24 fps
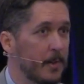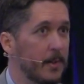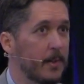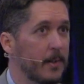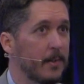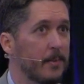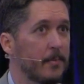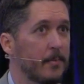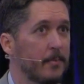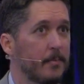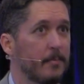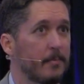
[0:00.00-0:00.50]

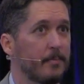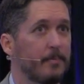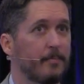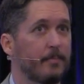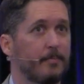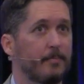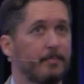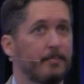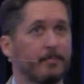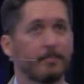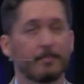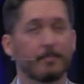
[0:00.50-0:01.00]

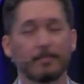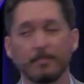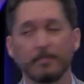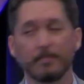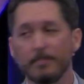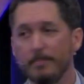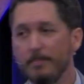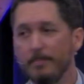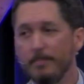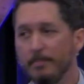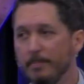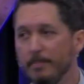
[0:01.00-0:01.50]

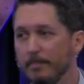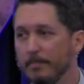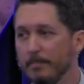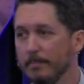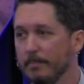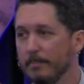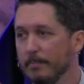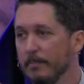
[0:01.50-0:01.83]
(silence)